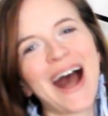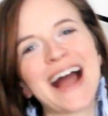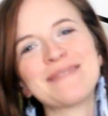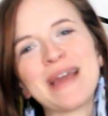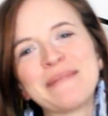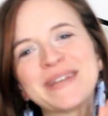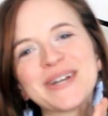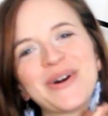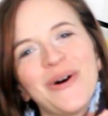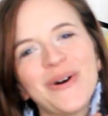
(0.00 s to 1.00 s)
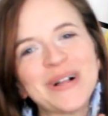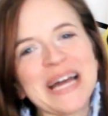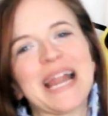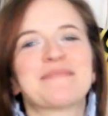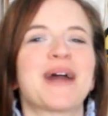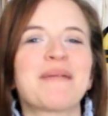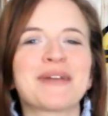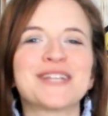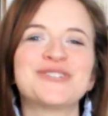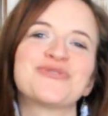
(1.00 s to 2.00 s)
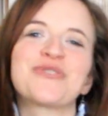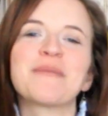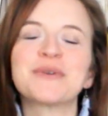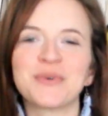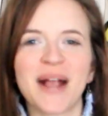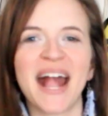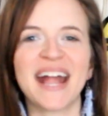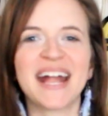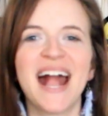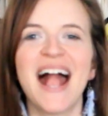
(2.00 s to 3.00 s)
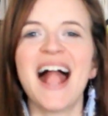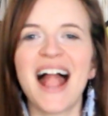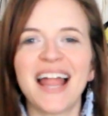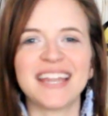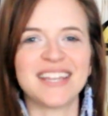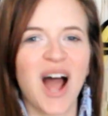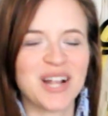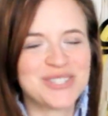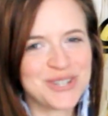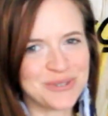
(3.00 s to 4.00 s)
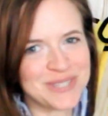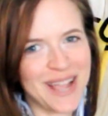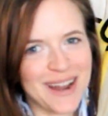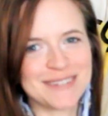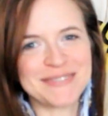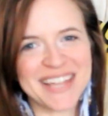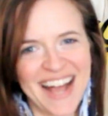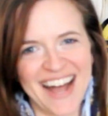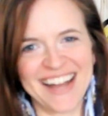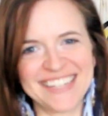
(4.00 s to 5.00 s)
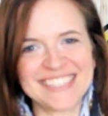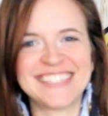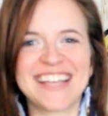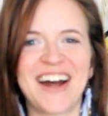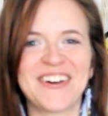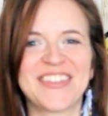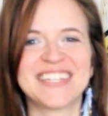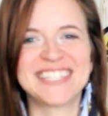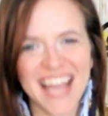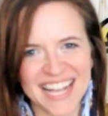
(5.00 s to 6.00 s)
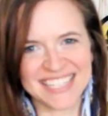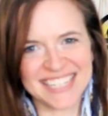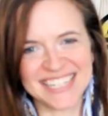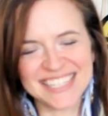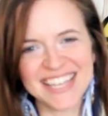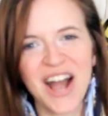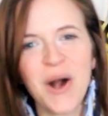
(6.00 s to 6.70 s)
I'm Amy Nicole and I'm coming to you from gray and not too terribly hot South Texas.